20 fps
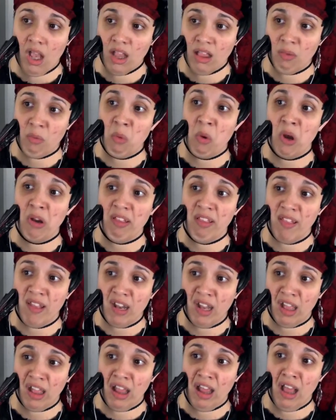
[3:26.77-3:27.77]
It's worse
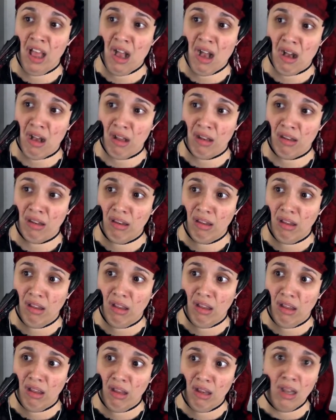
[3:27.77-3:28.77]
than I thought.
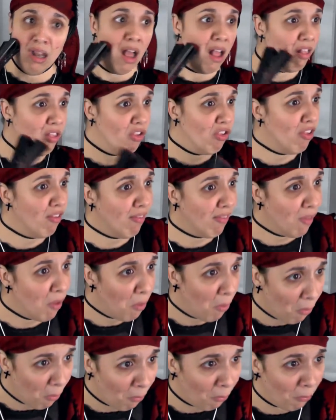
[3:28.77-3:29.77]
Not just the
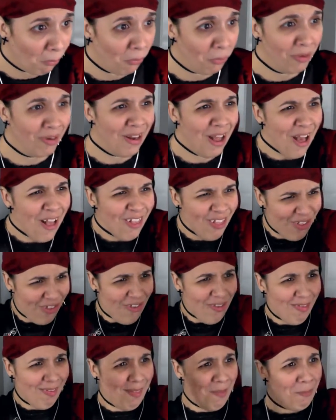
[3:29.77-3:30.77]
horde, not
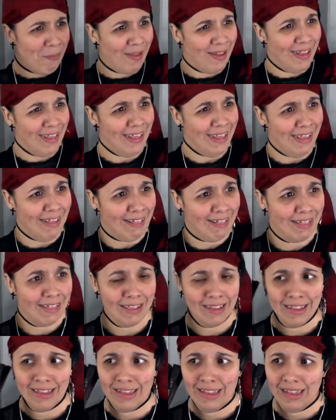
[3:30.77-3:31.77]
just the police.
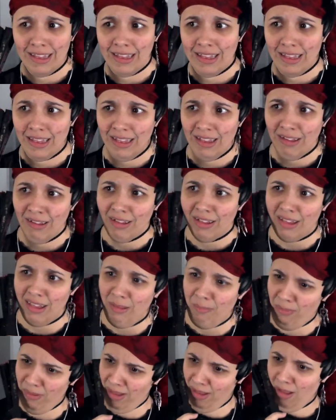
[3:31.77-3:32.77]
I'm
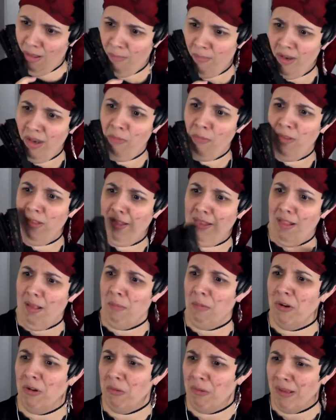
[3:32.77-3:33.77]
keeping company with
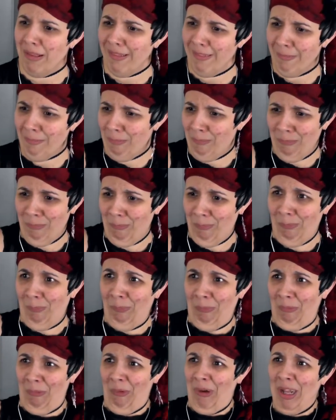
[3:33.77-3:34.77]
someone who has
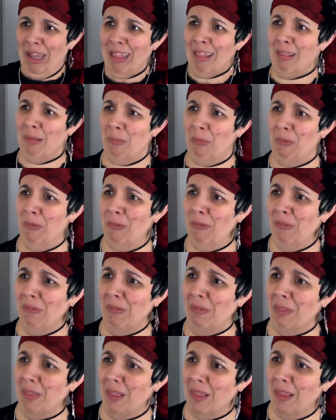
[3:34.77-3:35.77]
principles.